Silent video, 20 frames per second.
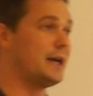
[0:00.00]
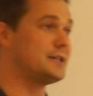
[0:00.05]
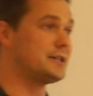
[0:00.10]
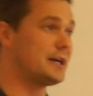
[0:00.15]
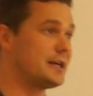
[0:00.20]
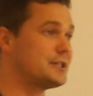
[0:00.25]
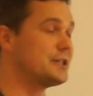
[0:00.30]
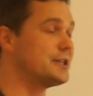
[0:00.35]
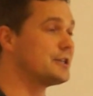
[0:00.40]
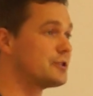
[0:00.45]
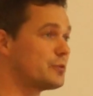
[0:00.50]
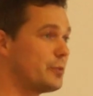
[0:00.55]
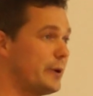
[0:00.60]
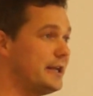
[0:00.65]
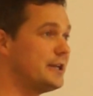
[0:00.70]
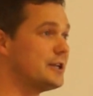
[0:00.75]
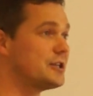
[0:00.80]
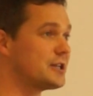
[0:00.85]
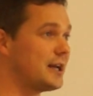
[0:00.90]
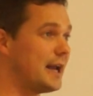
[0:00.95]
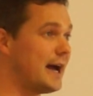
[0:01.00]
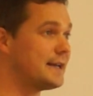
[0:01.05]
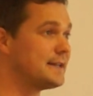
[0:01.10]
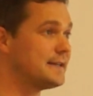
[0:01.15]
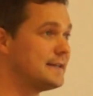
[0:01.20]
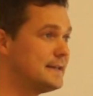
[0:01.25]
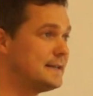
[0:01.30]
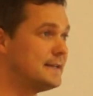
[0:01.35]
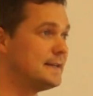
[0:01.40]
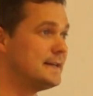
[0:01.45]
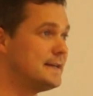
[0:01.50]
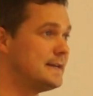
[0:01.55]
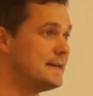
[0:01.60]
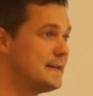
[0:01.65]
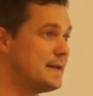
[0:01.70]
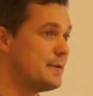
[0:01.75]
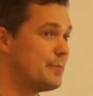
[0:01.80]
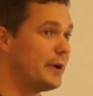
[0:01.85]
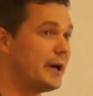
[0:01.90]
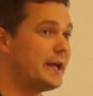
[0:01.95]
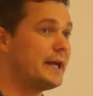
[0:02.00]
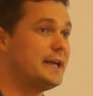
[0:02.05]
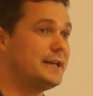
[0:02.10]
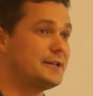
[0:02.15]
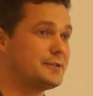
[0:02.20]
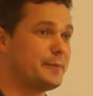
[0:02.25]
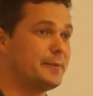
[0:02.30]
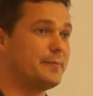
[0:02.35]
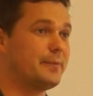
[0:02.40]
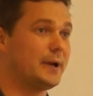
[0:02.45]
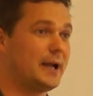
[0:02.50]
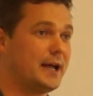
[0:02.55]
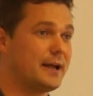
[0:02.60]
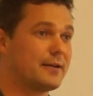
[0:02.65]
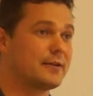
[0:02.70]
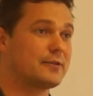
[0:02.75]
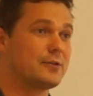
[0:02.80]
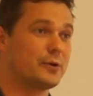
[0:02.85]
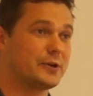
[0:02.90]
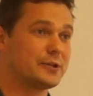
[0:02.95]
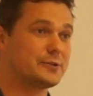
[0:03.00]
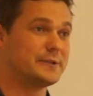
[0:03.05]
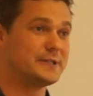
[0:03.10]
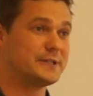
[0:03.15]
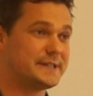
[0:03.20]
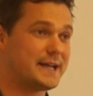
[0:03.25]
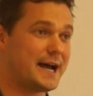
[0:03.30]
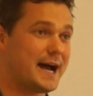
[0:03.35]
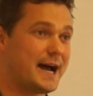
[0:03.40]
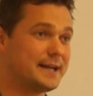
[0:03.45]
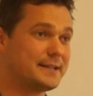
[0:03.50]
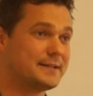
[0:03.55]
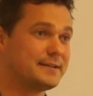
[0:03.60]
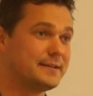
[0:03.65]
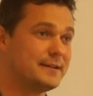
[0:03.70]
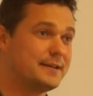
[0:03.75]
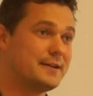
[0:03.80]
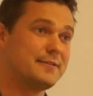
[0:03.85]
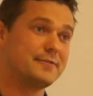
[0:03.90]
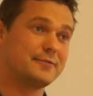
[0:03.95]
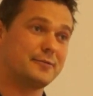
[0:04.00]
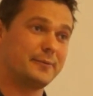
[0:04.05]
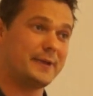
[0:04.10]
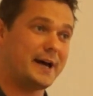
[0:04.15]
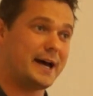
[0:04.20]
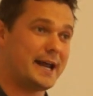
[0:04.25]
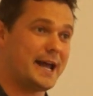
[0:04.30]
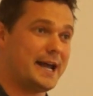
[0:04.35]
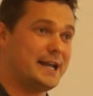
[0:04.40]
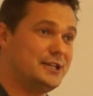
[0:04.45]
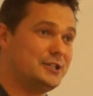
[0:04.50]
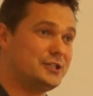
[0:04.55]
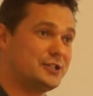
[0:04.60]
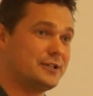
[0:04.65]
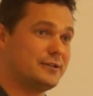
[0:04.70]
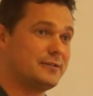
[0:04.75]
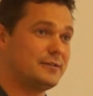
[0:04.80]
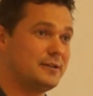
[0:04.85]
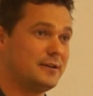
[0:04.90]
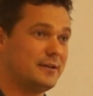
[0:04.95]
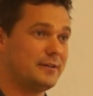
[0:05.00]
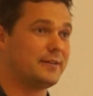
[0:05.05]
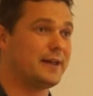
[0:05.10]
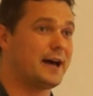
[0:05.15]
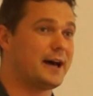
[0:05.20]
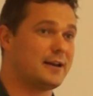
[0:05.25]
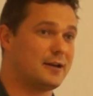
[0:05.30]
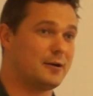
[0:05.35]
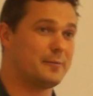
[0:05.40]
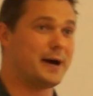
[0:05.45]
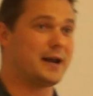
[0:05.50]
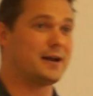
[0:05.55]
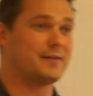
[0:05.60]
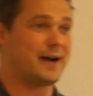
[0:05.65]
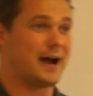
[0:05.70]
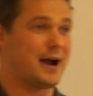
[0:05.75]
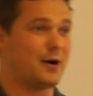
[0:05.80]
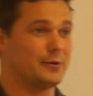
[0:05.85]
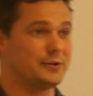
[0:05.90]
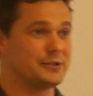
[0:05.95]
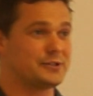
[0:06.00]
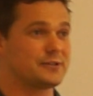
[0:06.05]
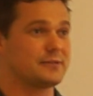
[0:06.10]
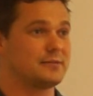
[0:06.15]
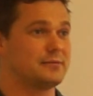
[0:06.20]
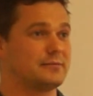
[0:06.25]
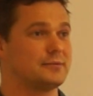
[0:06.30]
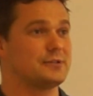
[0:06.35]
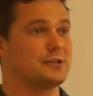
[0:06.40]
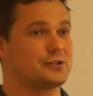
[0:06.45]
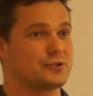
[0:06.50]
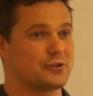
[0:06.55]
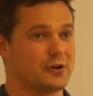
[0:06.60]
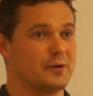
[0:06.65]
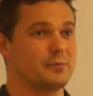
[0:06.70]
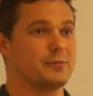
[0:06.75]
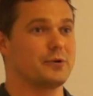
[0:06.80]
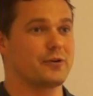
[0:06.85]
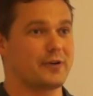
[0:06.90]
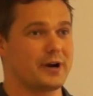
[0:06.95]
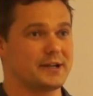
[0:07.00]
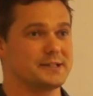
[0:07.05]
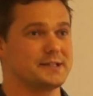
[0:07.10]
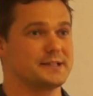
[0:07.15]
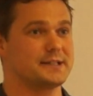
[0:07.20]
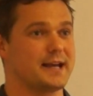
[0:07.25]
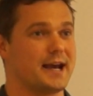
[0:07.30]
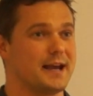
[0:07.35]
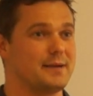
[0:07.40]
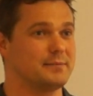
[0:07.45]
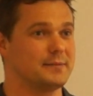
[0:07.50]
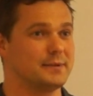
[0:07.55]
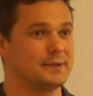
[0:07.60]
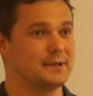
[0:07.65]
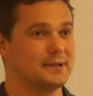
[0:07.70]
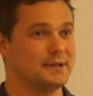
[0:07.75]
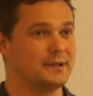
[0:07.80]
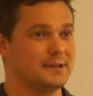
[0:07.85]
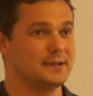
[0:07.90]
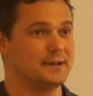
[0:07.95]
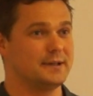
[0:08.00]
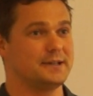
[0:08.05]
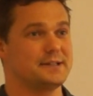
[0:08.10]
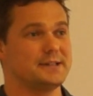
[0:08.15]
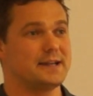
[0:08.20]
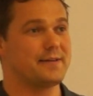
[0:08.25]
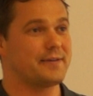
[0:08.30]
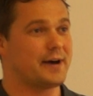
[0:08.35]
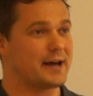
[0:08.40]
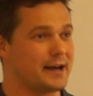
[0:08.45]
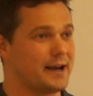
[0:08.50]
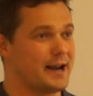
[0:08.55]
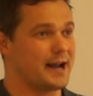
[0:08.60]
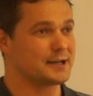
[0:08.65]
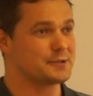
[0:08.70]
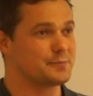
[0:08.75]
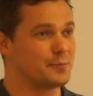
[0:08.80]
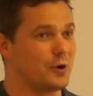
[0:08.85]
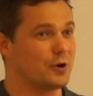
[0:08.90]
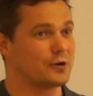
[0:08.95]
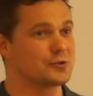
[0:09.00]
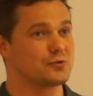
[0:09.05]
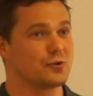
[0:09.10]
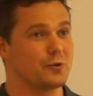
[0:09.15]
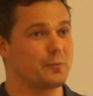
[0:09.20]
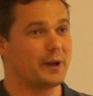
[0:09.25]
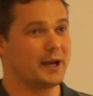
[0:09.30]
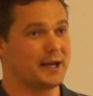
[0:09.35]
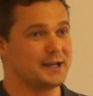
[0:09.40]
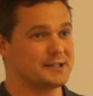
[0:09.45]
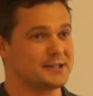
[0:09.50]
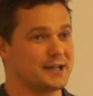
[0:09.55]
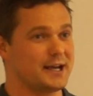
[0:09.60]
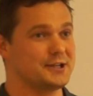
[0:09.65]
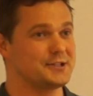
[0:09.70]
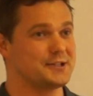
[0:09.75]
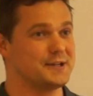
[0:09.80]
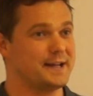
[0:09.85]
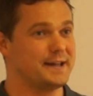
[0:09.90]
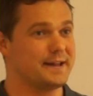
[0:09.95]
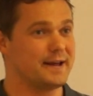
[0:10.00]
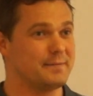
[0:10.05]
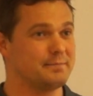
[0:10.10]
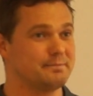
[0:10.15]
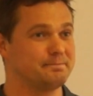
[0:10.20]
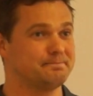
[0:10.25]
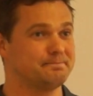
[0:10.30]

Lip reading: He's actually a Swedish lad. But he has been playing, according to dad, from that age, that amount of hours to try and progress his game. He's never had an Xbox or a PlayStation either.